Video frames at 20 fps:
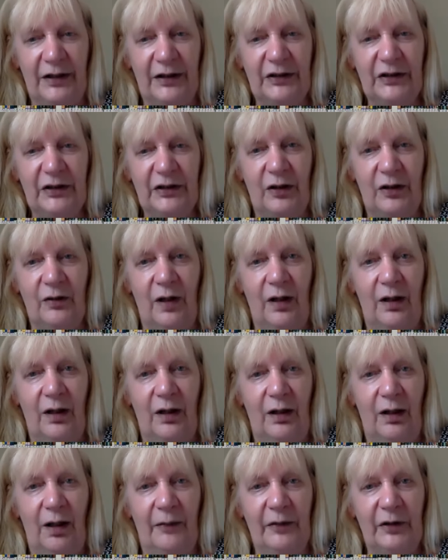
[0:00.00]
So
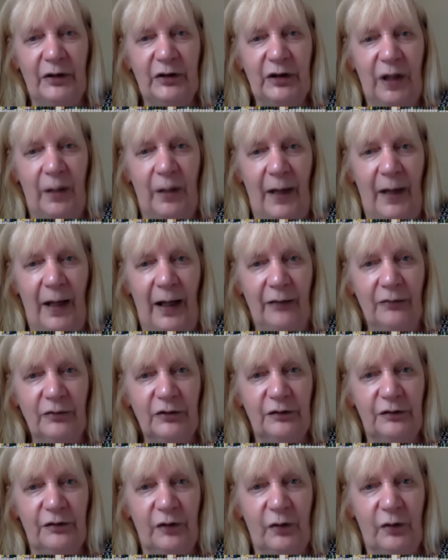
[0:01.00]
I'm going to come out of
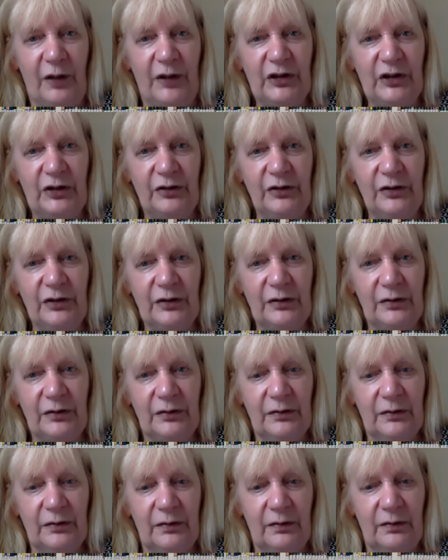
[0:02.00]
the questions
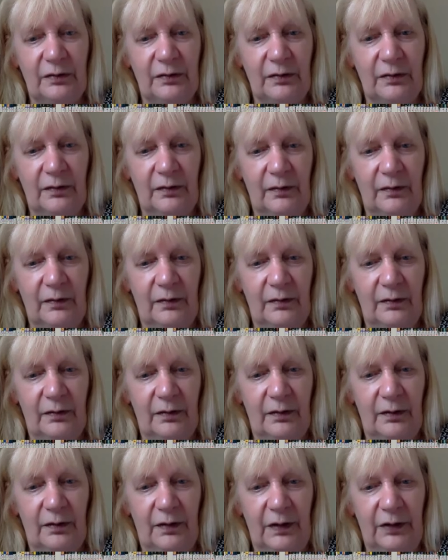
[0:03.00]

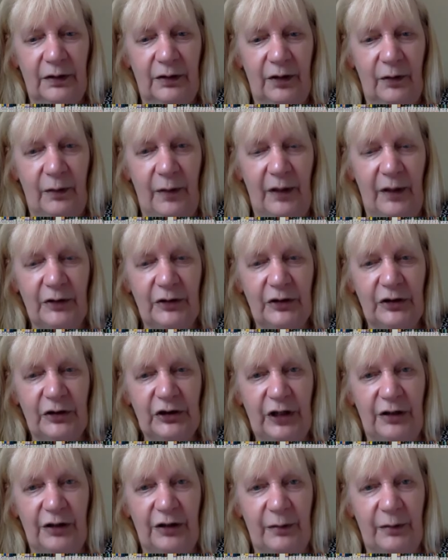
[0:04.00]
and go back to
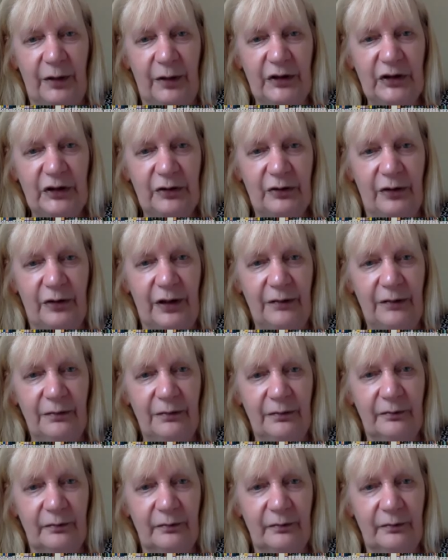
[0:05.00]
sharing my screen.